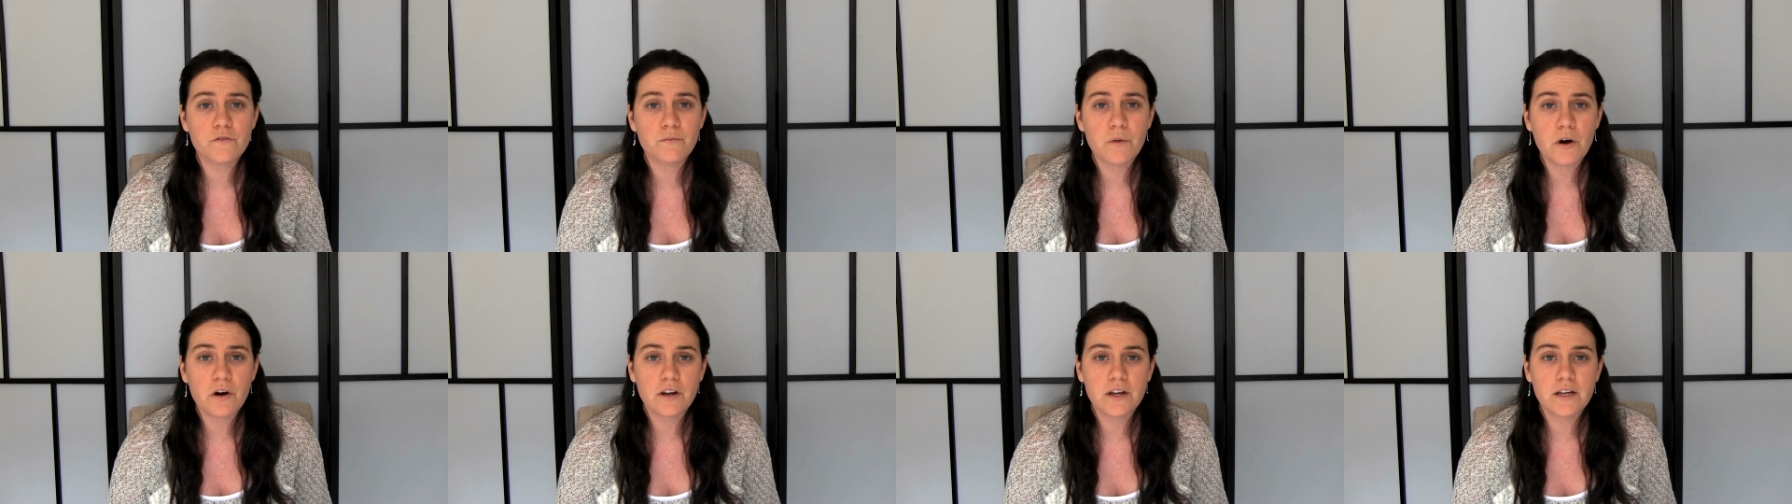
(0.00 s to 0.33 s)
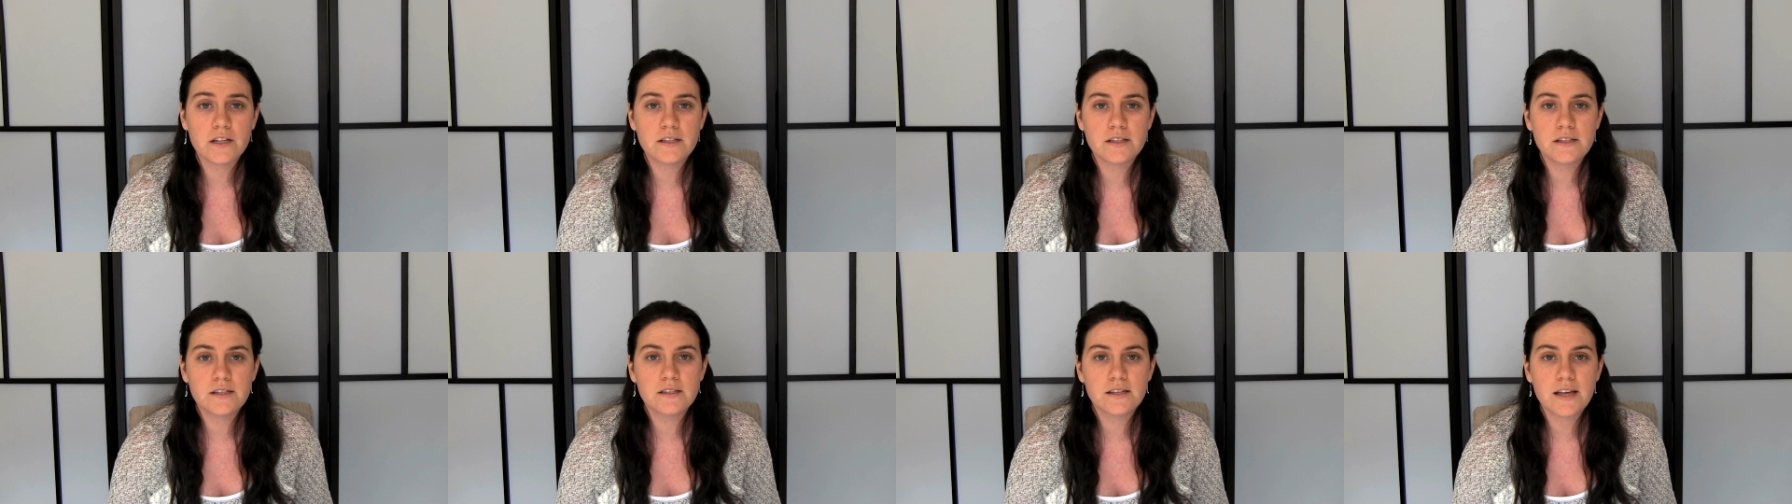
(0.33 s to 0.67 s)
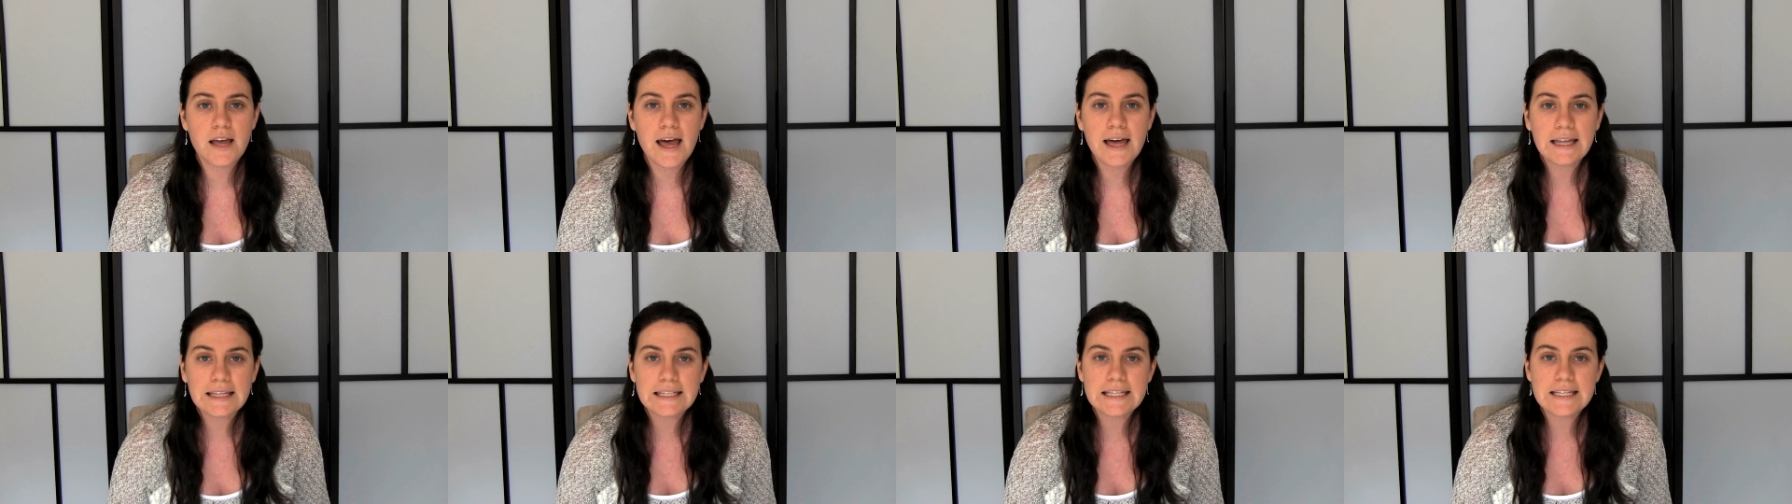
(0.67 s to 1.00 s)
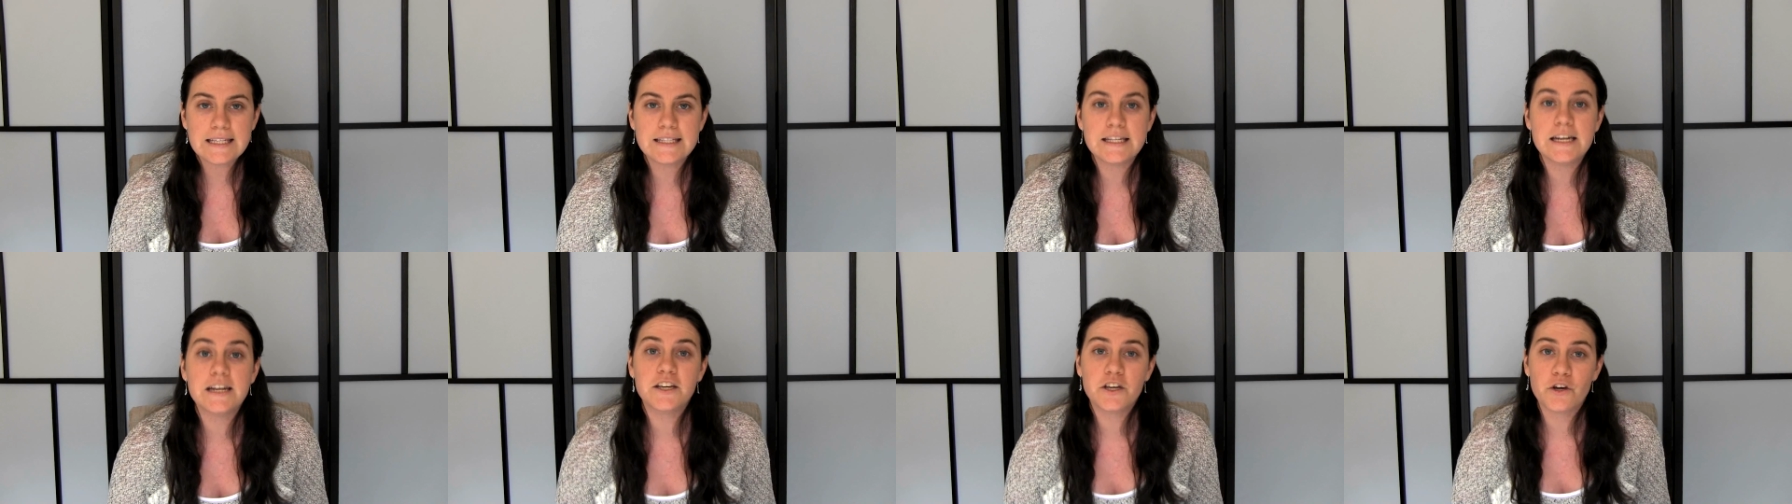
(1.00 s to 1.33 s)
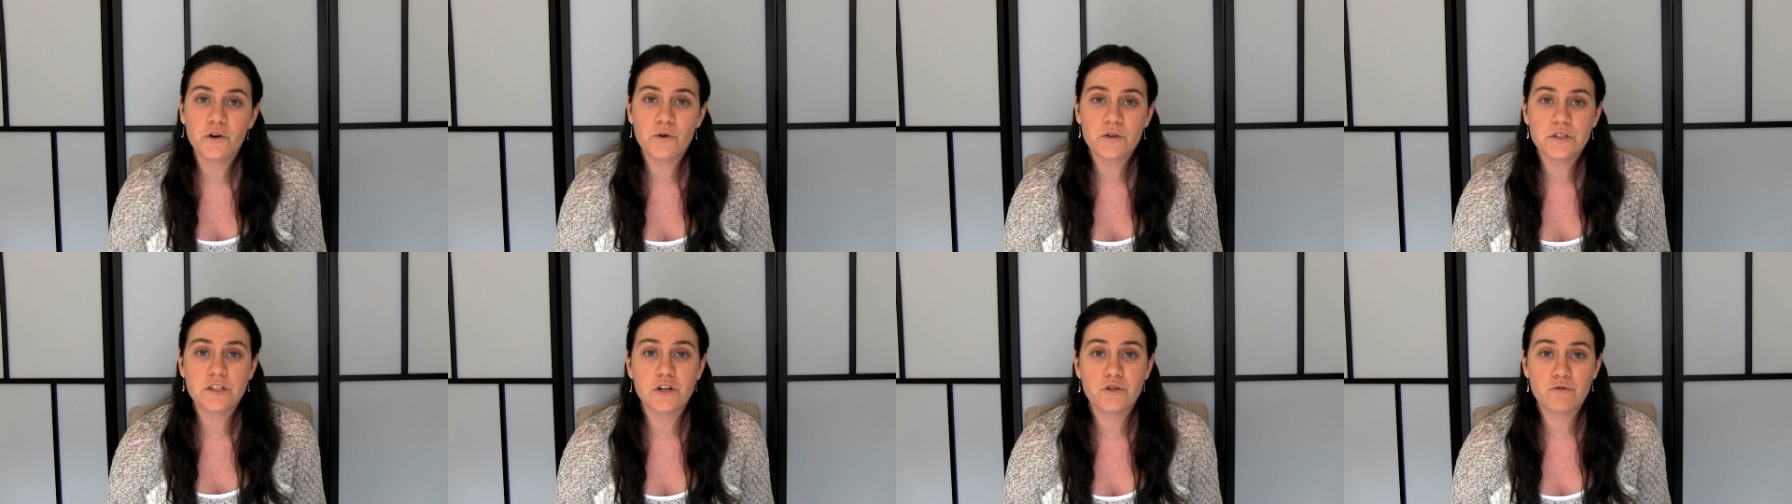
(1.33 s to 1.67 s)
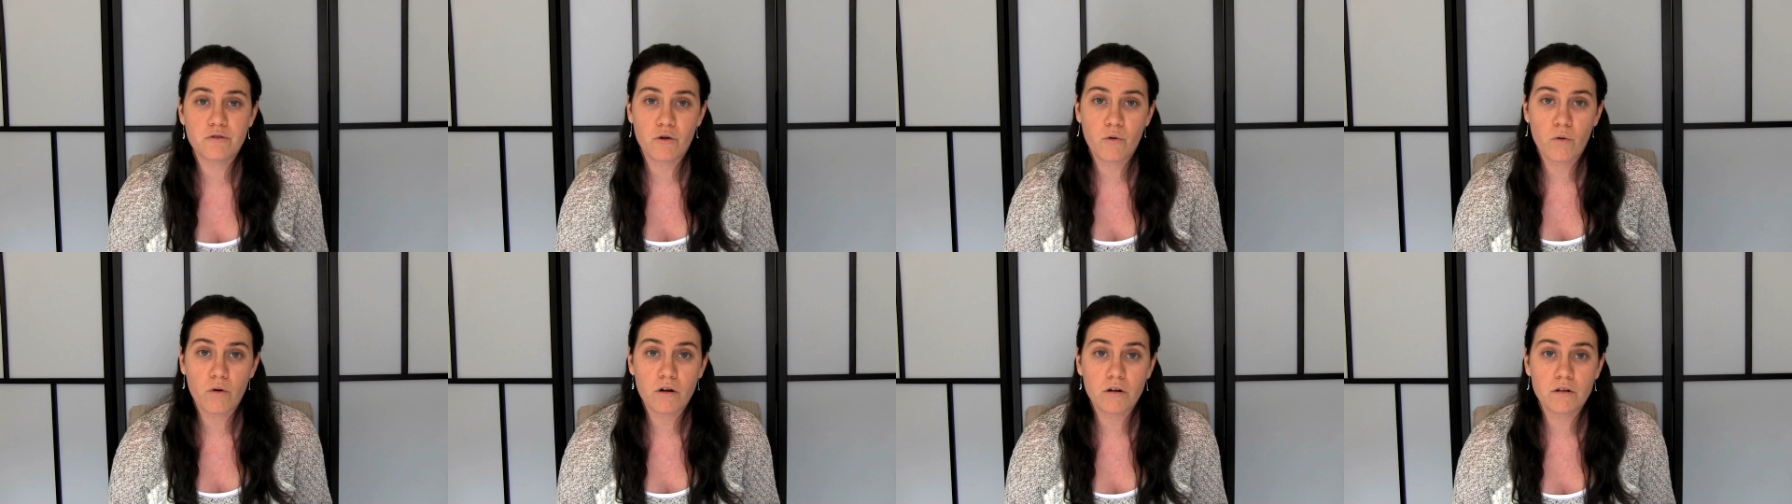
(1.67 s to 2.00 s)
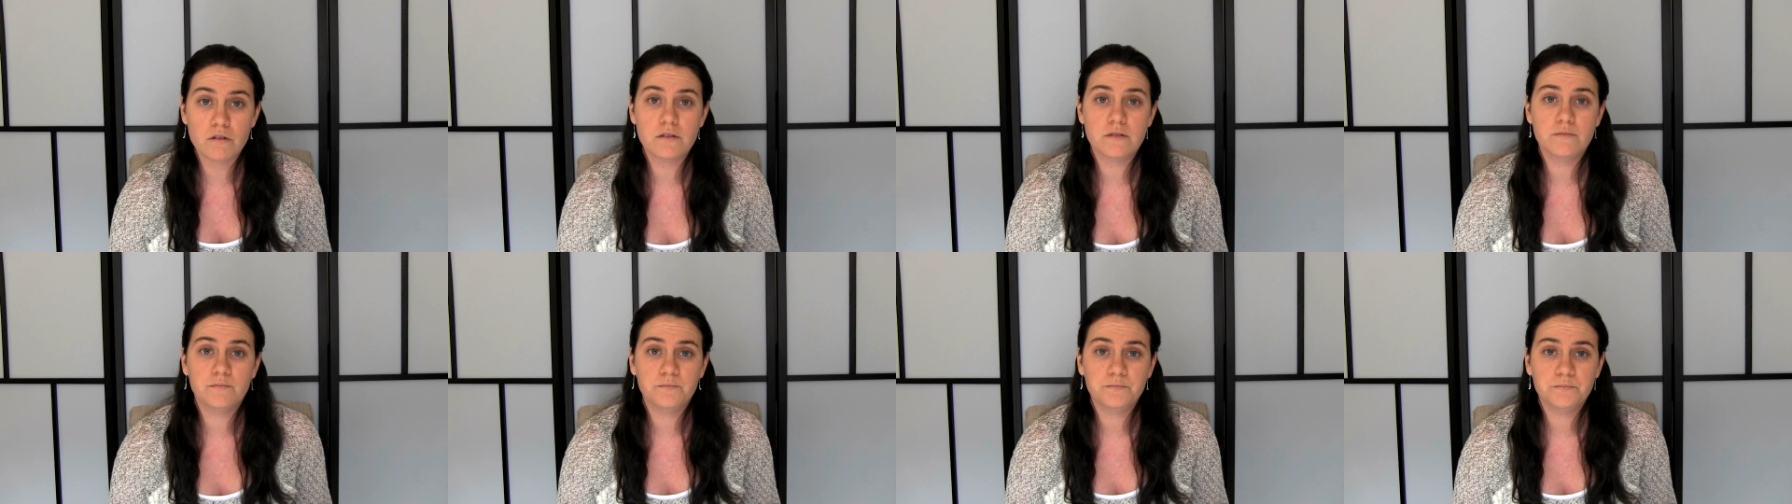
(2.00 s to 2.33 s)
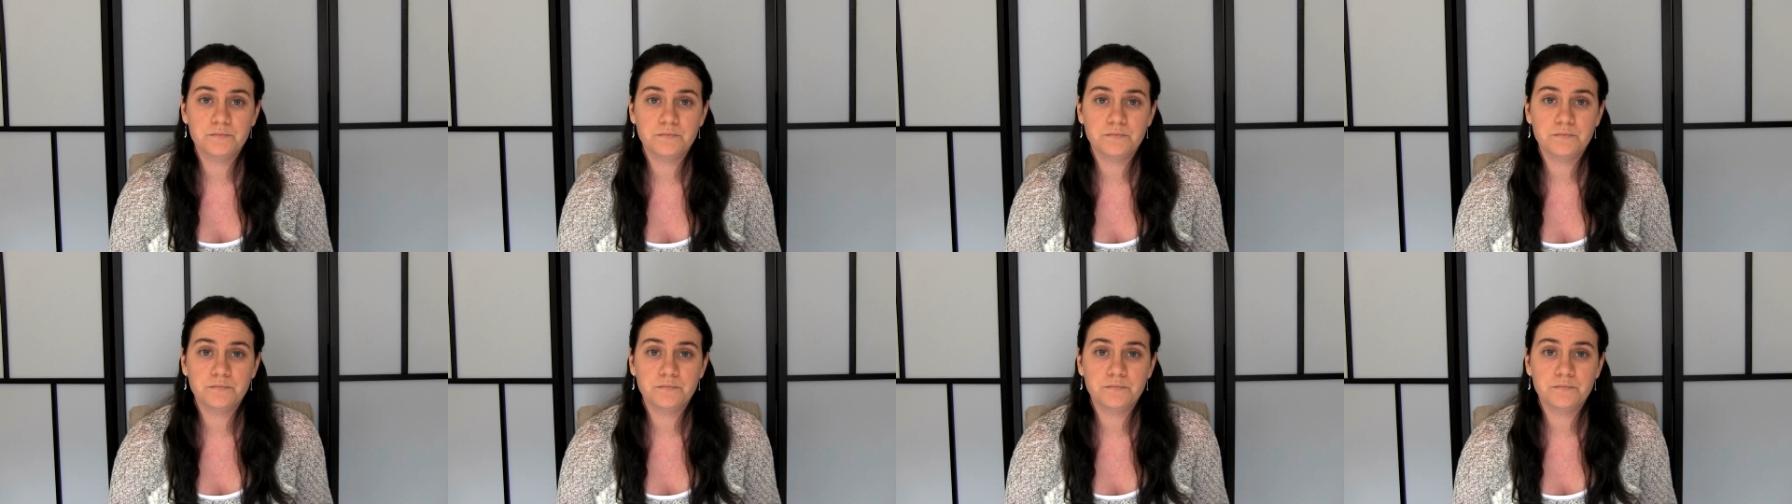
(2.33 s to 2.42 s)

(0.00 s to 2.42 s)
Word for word: of markets, at least in a Eurocentric world.